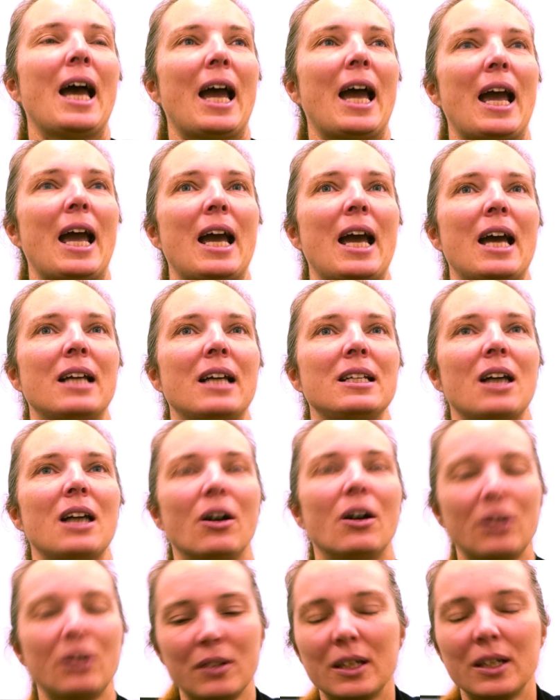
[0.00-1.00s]
And the
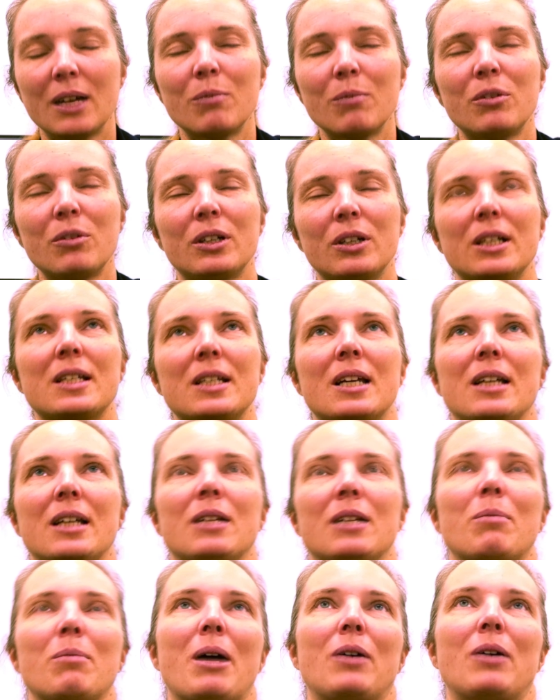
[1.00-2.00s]
other thing I'm very
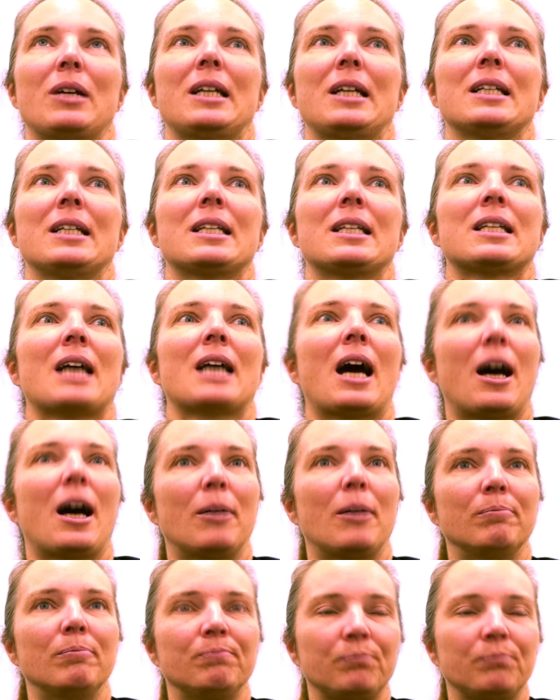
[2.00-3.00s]
excited about is
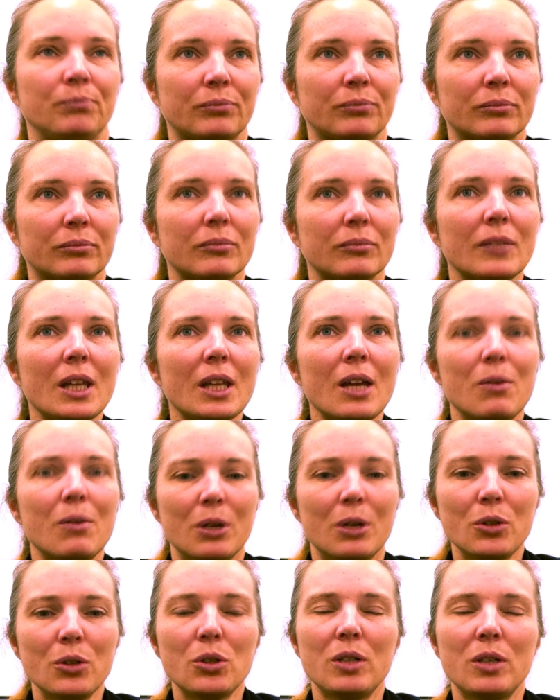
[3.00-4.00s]
we're
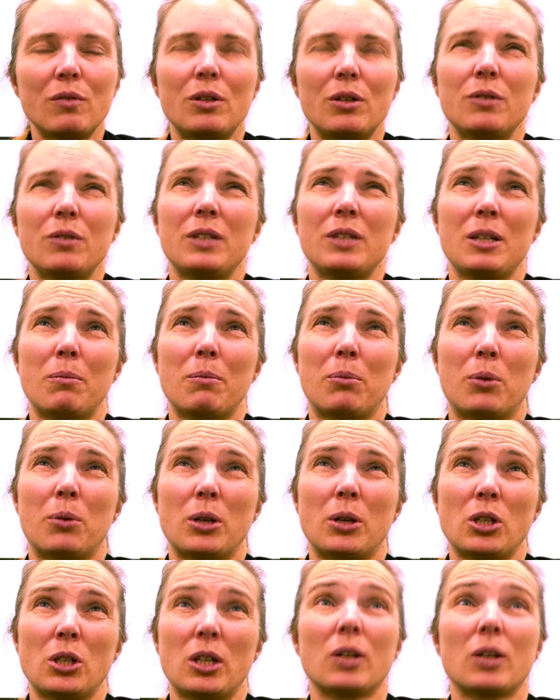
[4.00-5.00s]
also involved in a
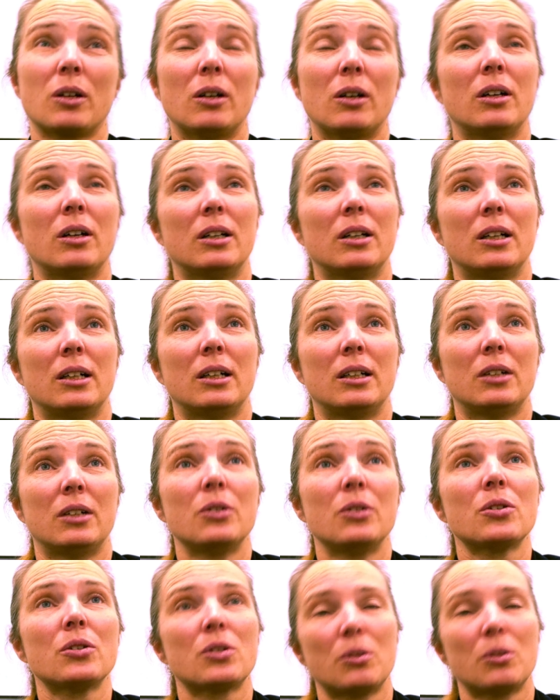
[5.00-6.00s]
project
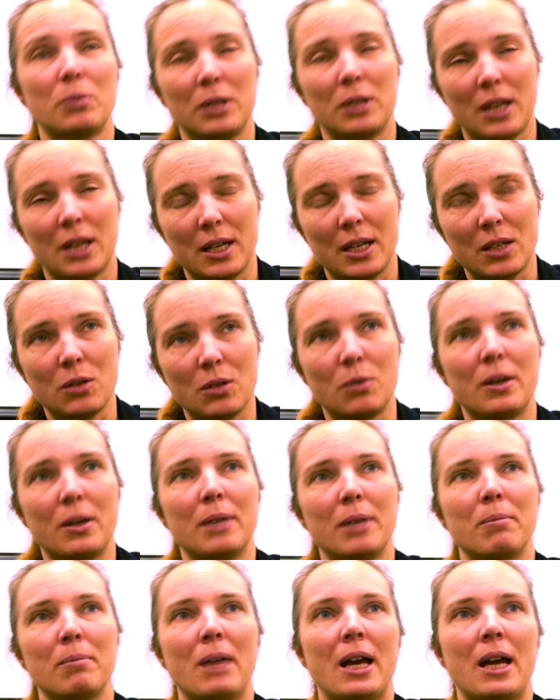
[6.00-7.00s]
also with
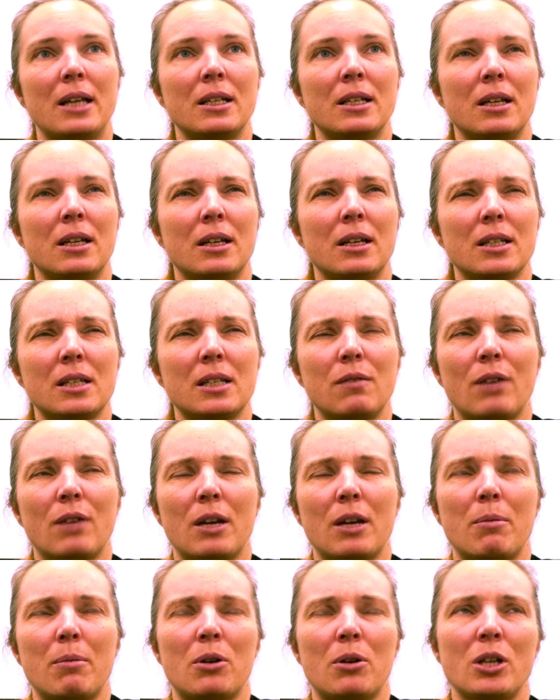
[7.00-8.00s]
SOM and
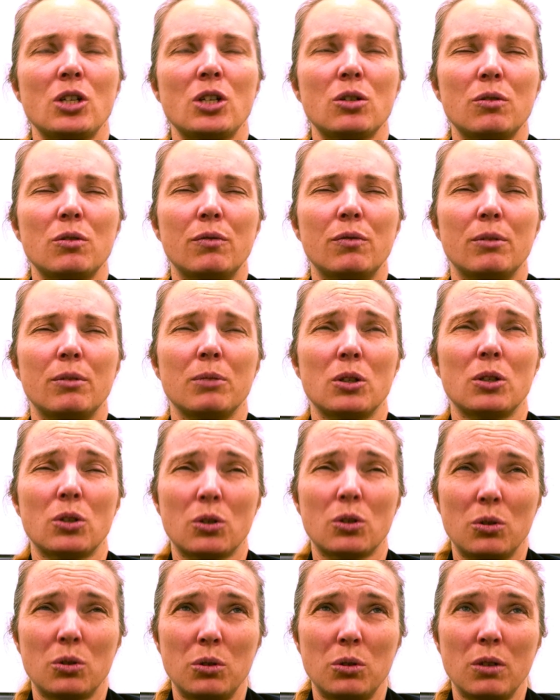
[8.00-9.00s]
Stefano Paraccio from the
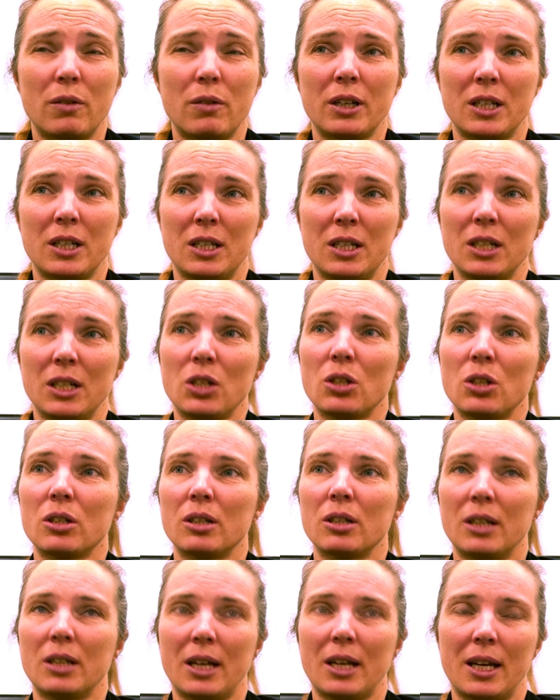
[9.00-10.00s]
School of
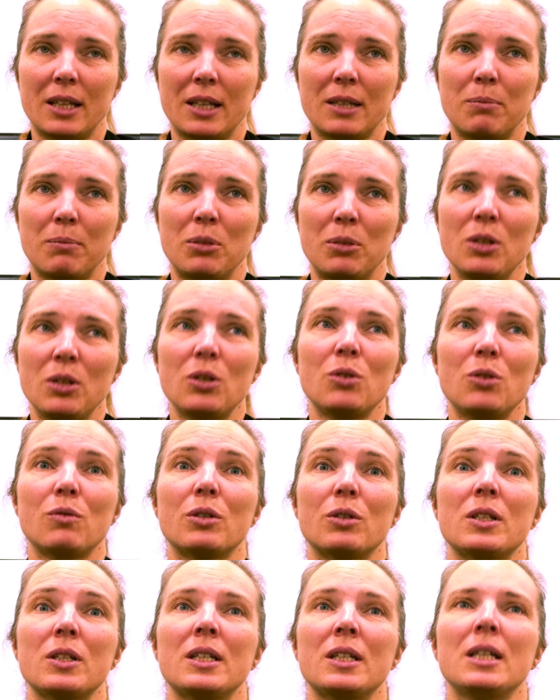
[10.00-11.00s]
Architecture at Princeton
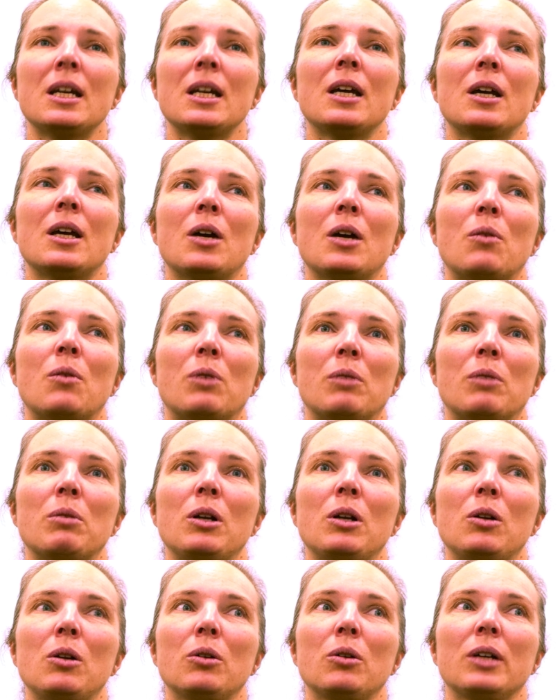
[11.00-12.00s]
University, where we're
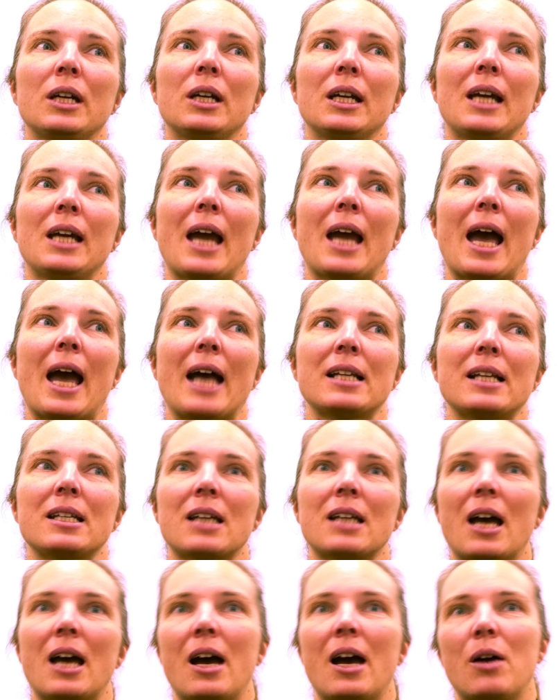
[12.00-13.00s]
looking at
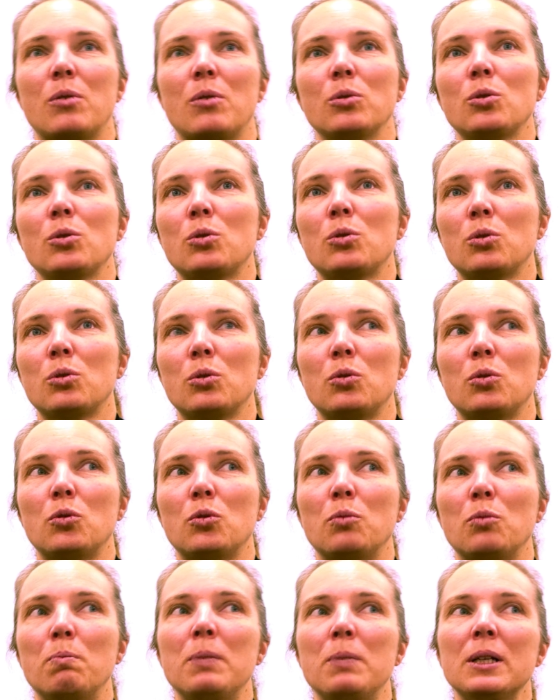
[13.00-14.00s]
how
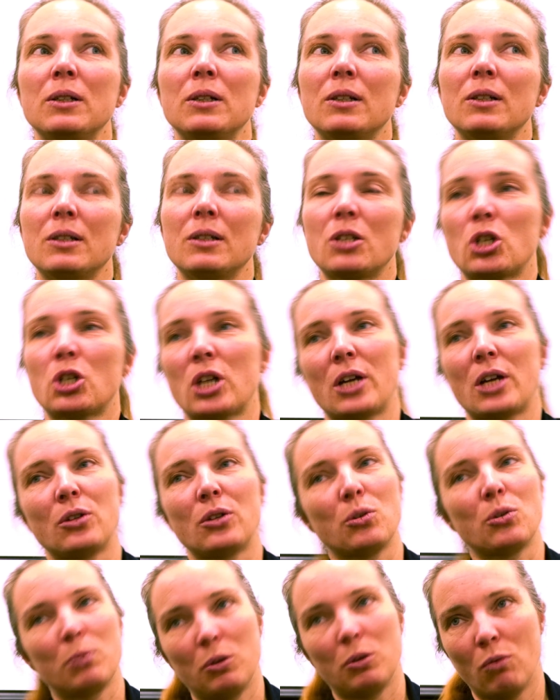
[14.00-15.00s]
to build
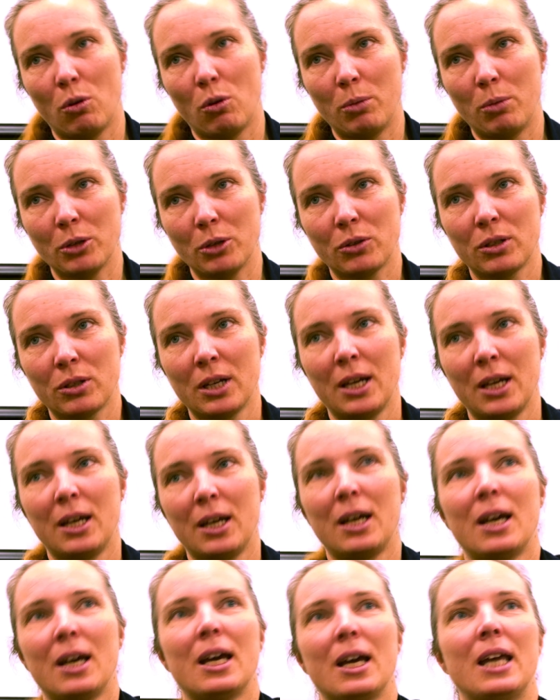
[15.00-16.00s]
shells with robots.
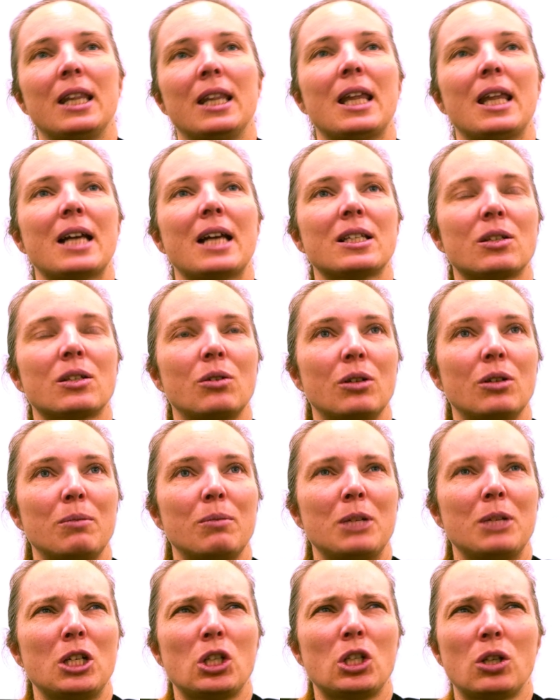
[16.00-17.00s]
And that's gonna
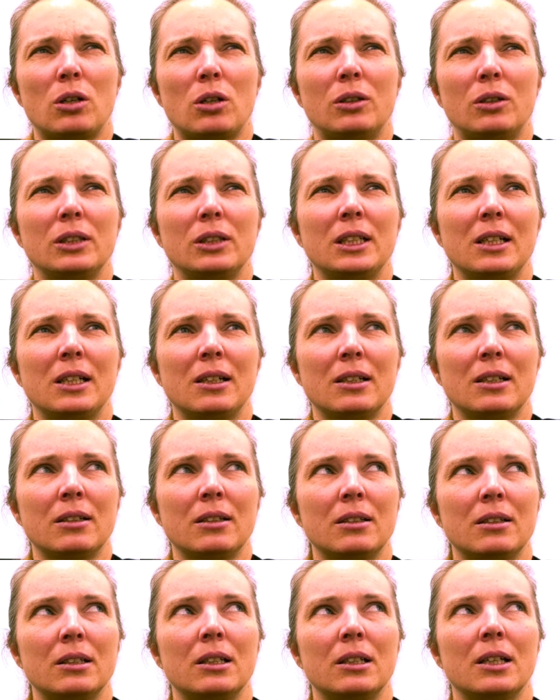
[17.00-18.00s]
be shown in
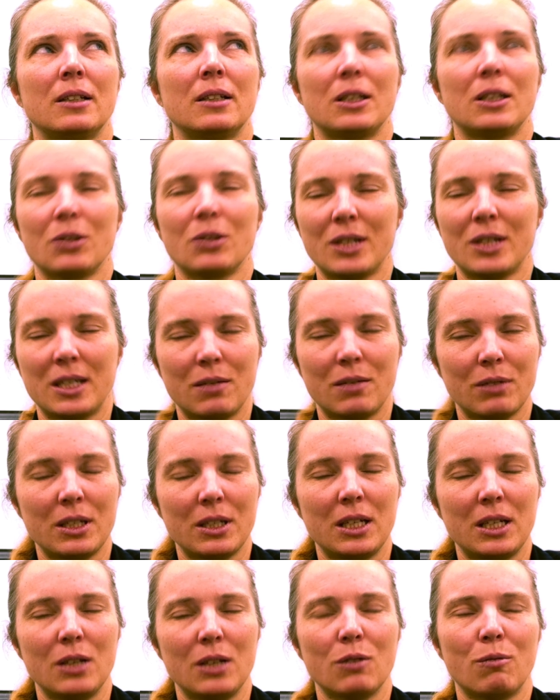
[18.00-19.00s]
London, I think on the
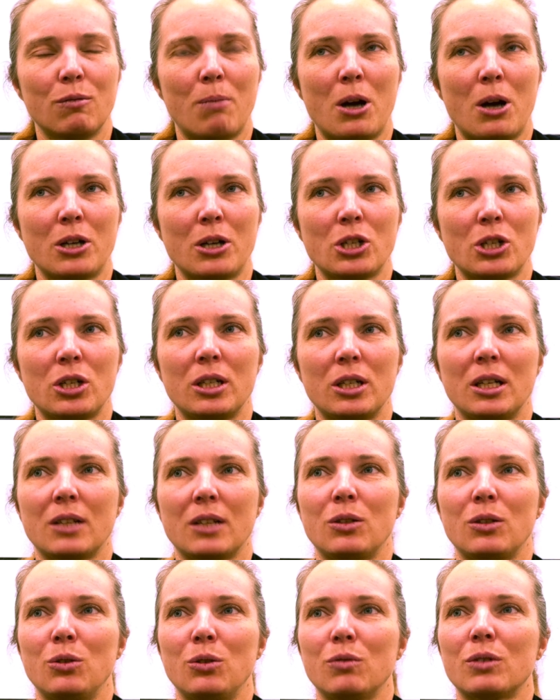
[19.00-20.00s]
17th of March
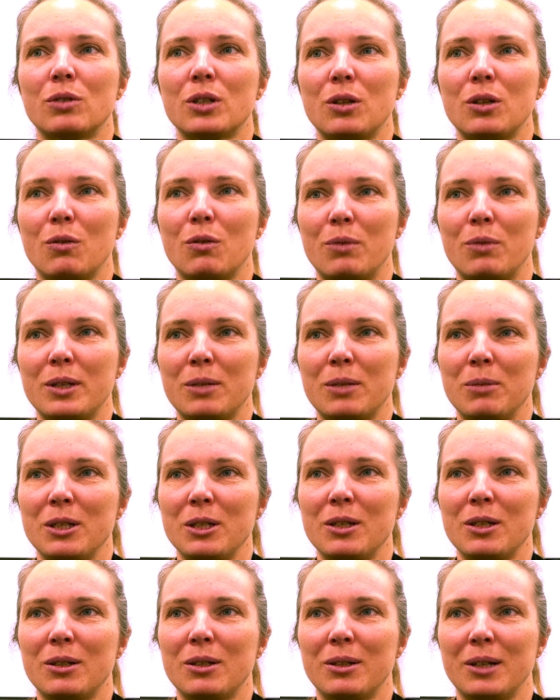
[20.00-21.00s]
at University of
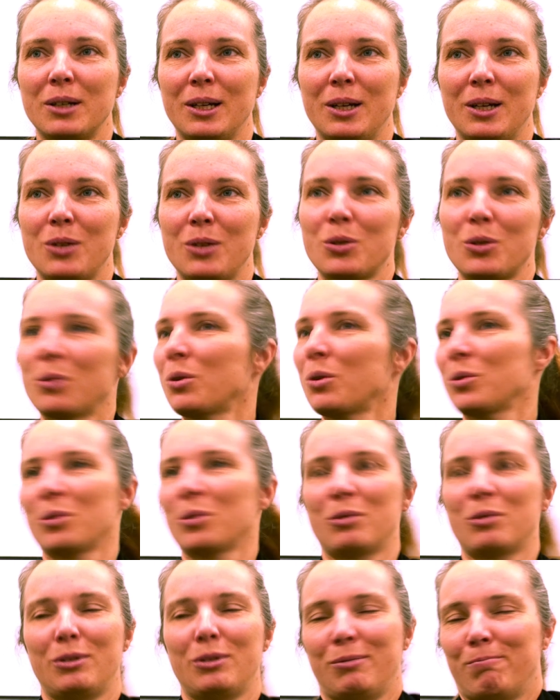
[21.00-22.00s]
Westminster. So those are
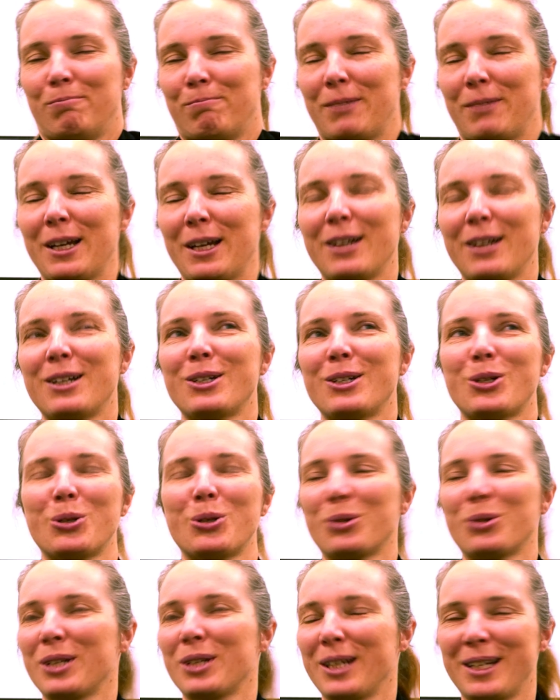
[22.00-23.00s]
all
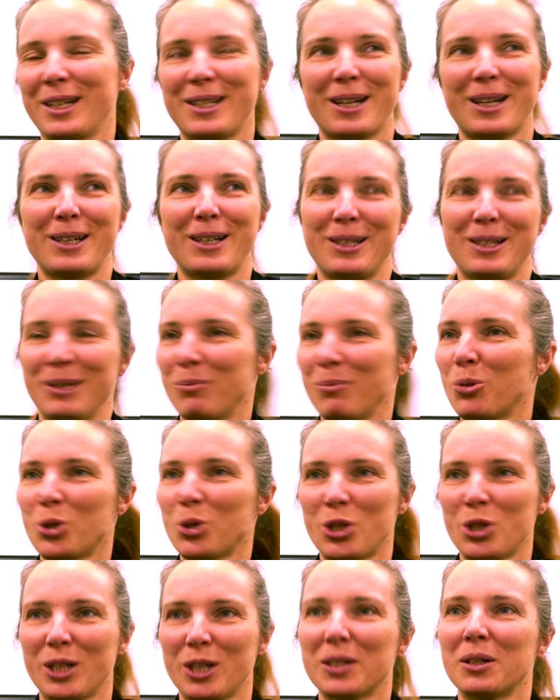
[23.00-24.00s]
short, exciting
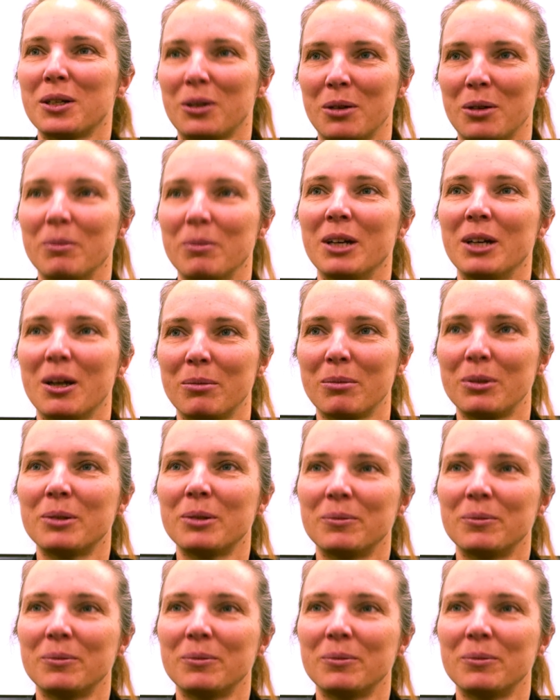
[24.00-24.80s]
projects that are coming up.